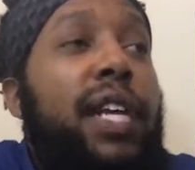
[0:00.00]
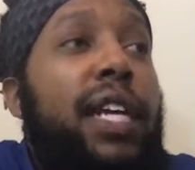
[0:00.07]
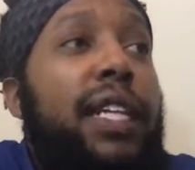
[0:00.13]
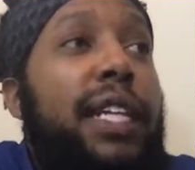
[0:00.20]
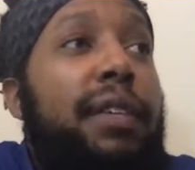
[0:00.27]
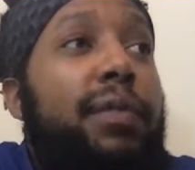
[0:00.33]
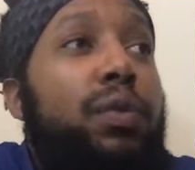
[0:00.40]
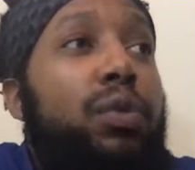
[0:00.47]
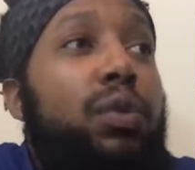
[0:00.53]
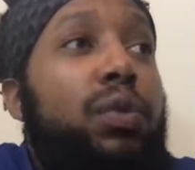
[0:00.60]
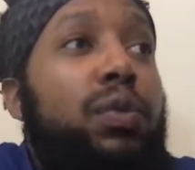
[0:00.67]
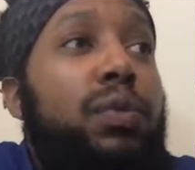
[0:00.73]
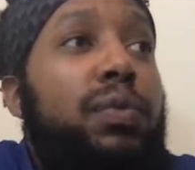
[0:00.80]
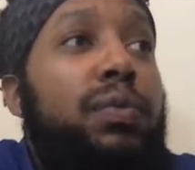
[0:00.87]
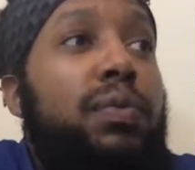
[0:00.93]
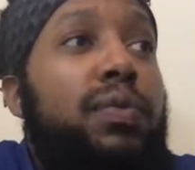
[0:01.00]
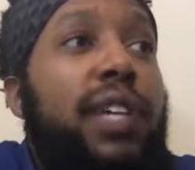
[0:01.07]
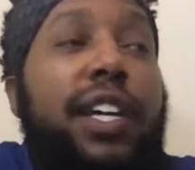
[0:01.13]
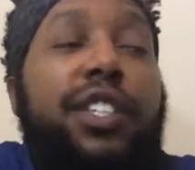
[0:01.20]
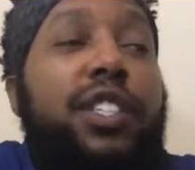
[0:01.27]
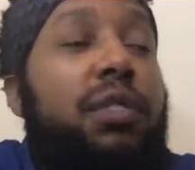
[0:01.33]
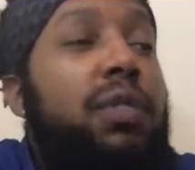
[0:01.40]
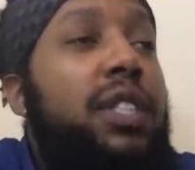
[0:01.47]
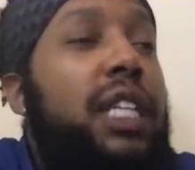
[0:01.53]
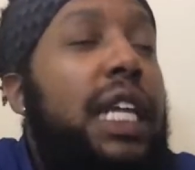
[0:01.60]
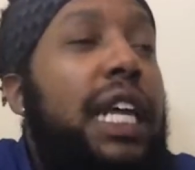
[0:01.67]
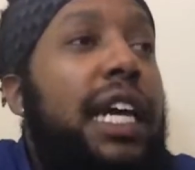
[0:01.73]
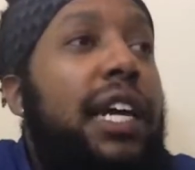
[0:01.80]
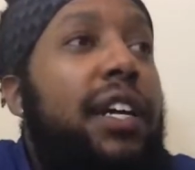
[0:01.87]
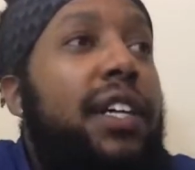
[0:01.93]
living room. That shit was
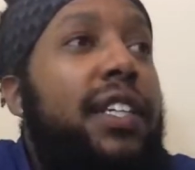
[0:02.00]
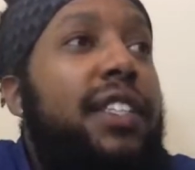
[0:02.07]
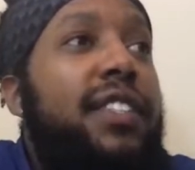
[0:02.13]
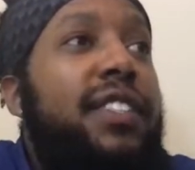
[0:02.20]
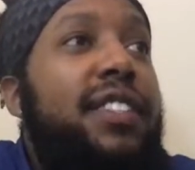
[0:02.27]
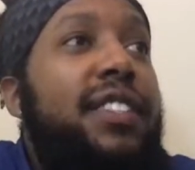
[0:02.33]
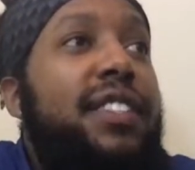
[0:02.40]
hilarious